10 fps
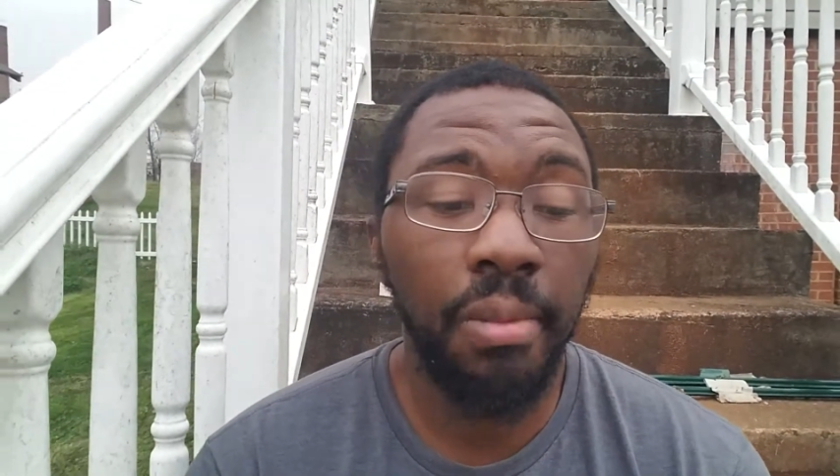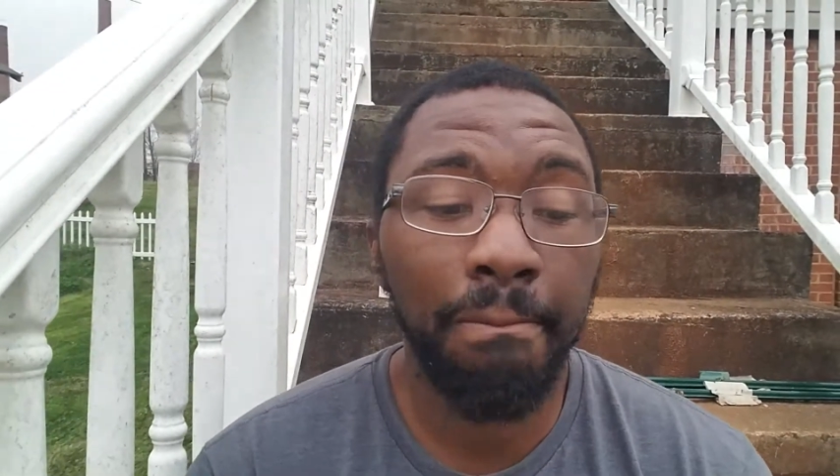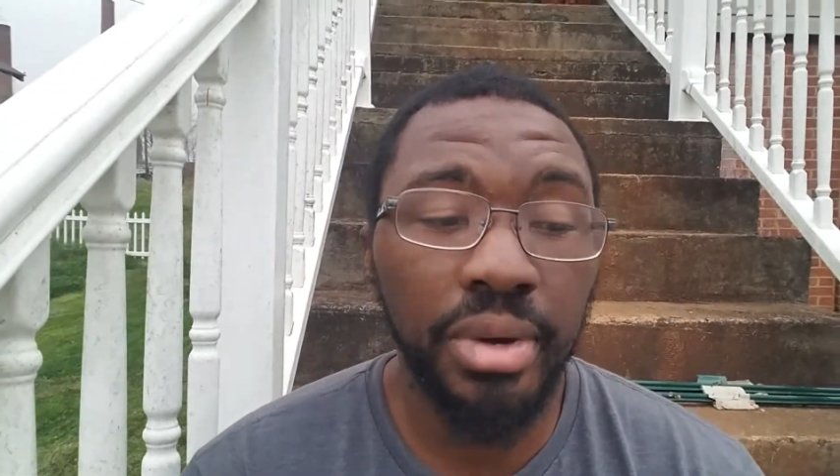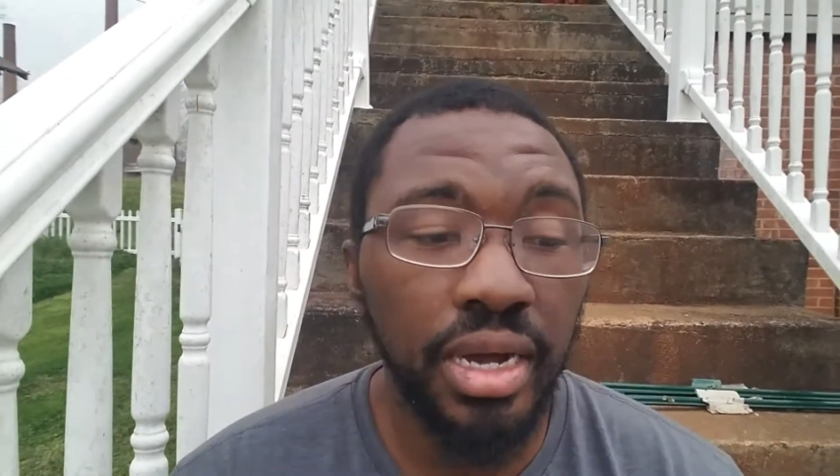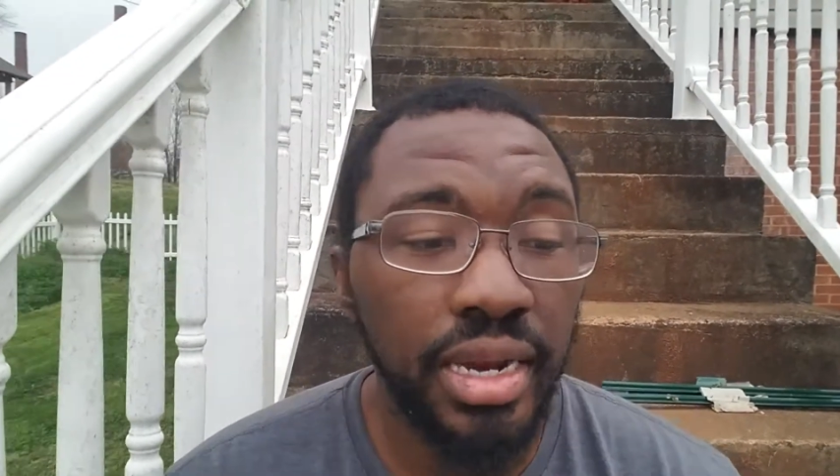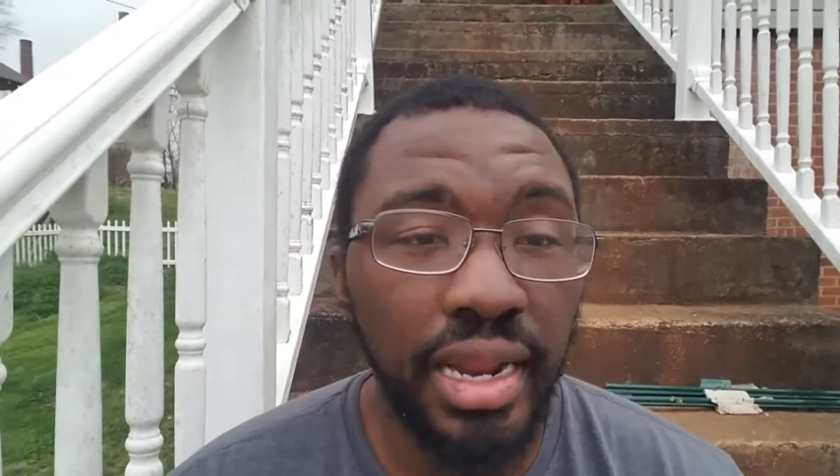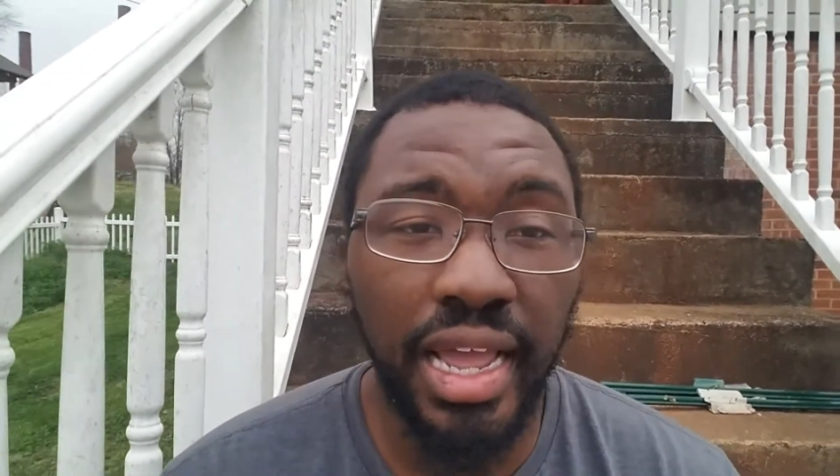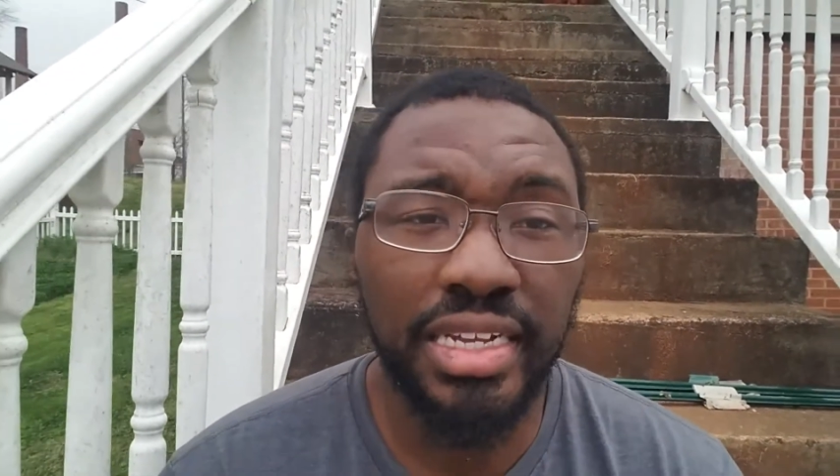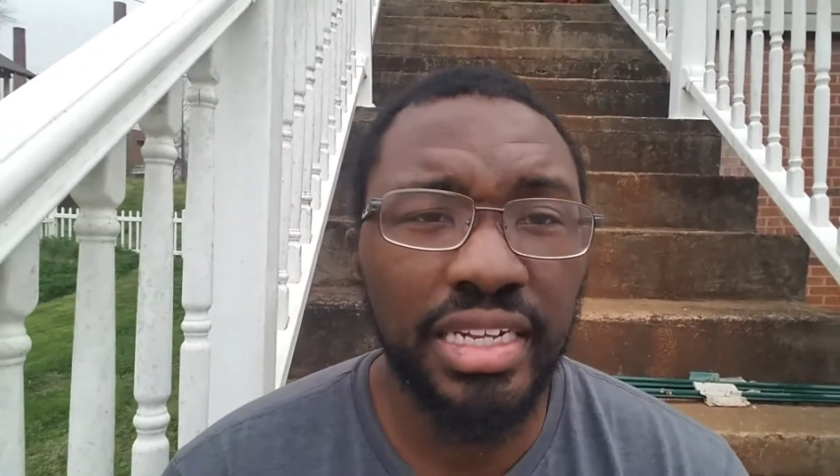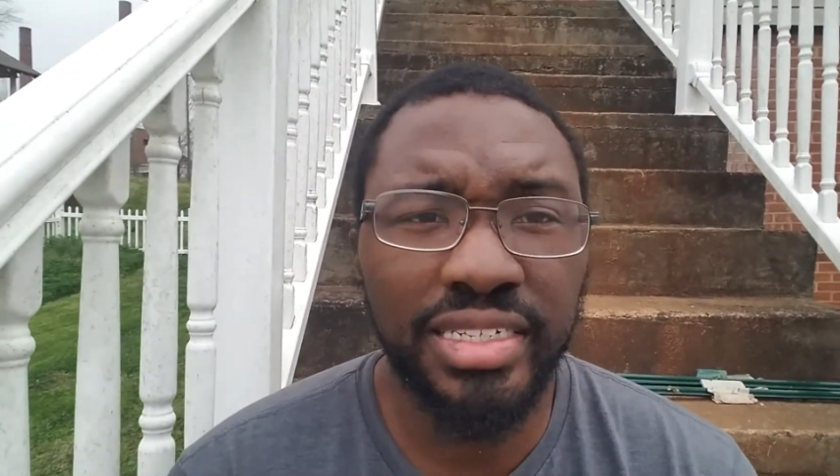but
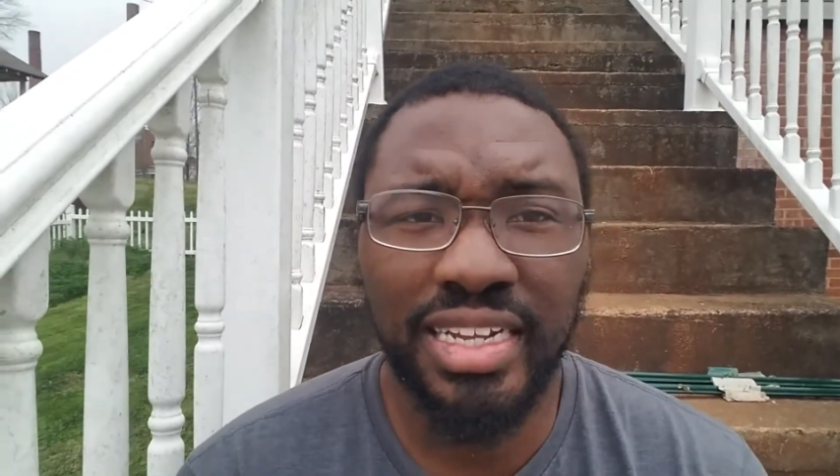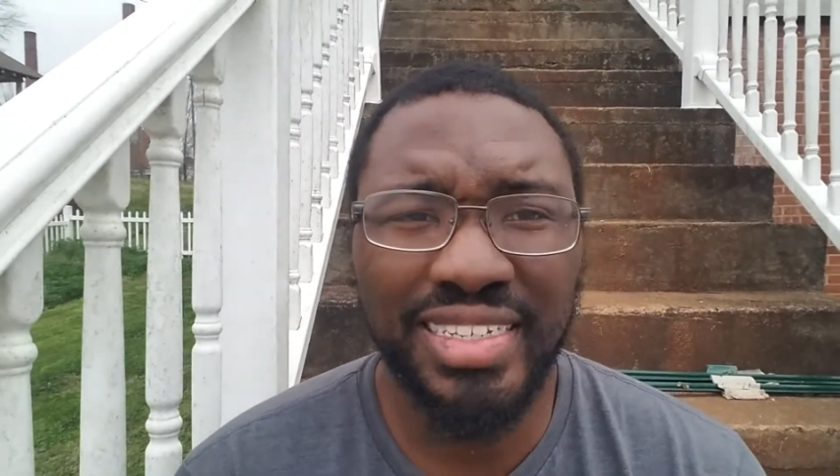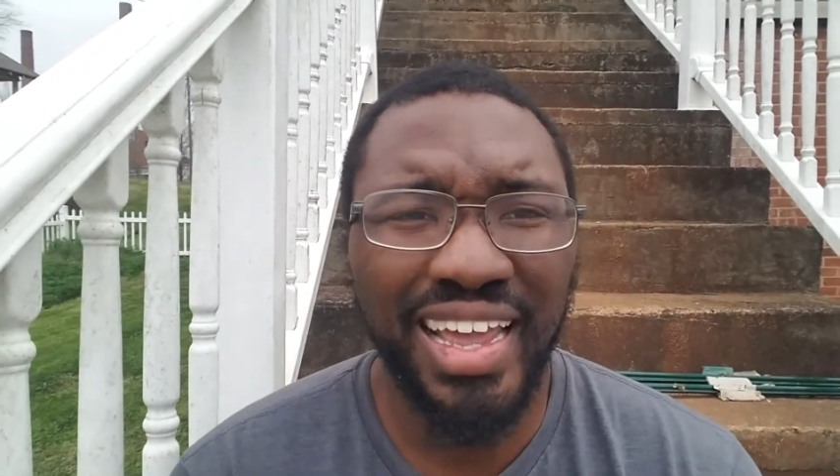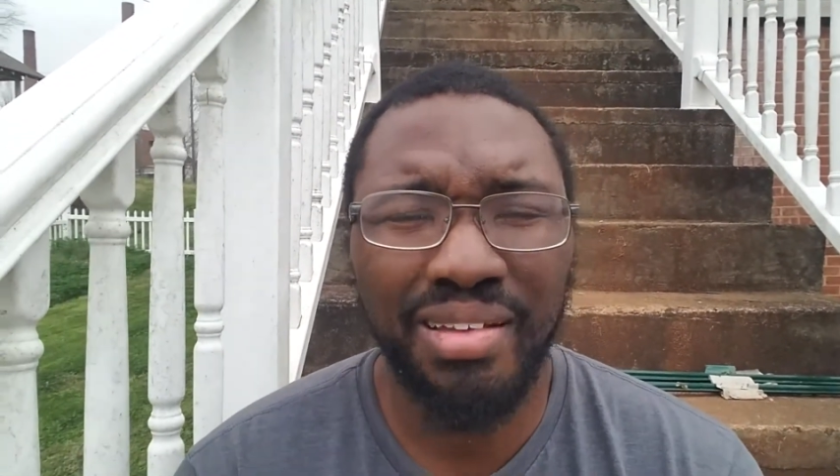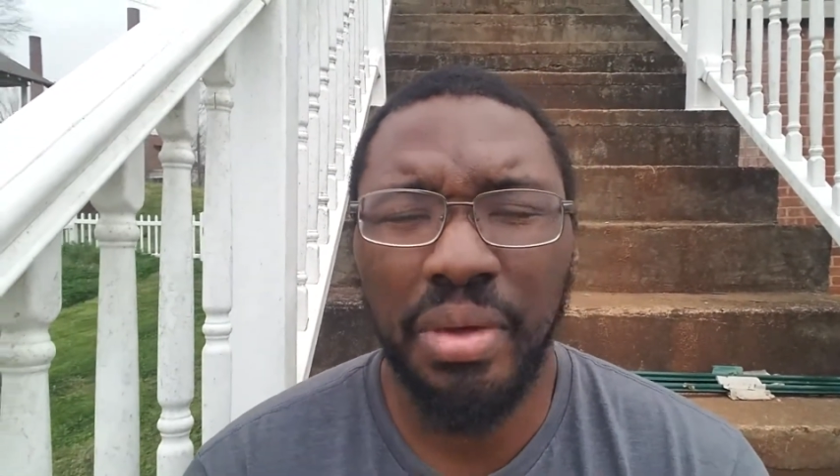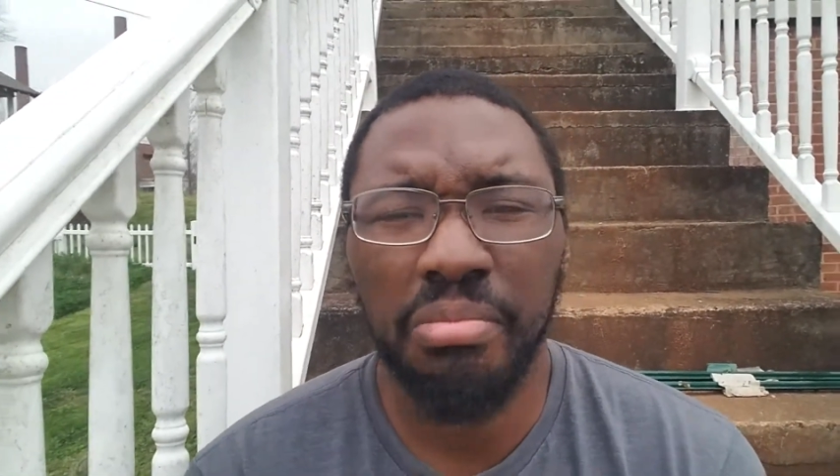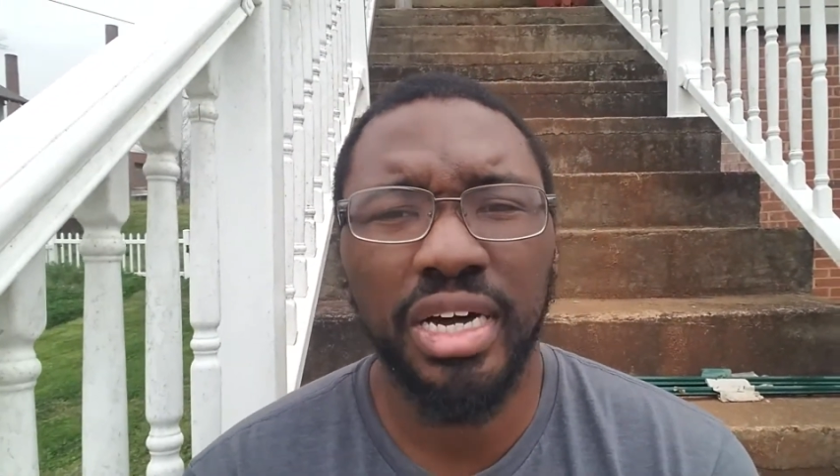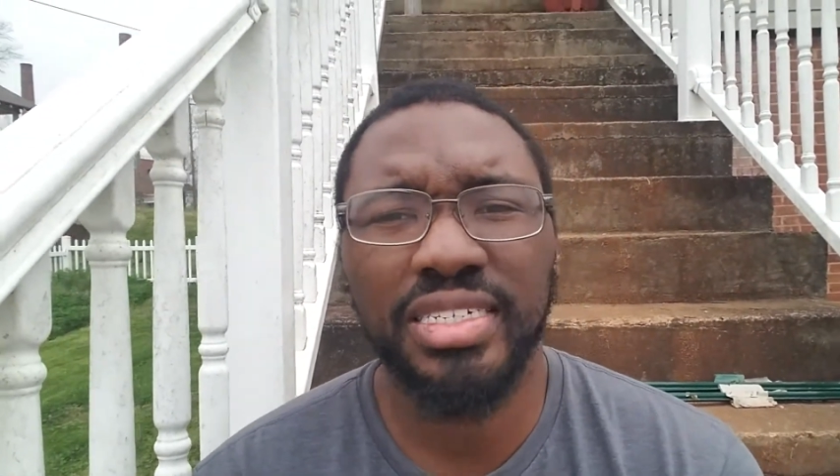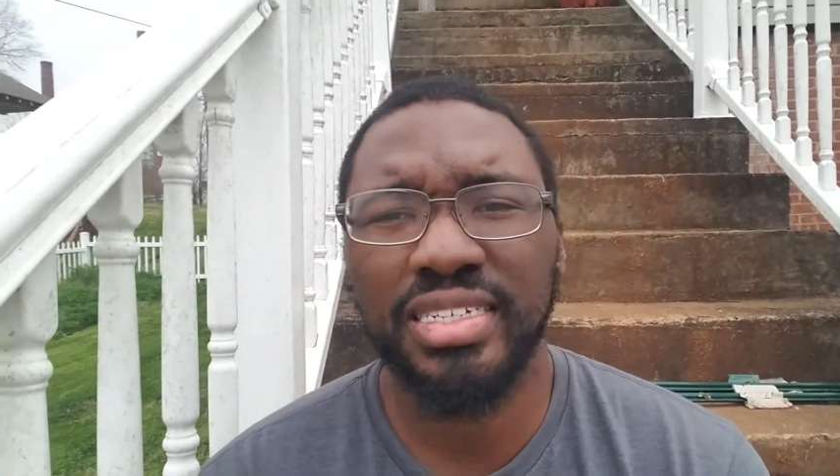it's just out of my budget.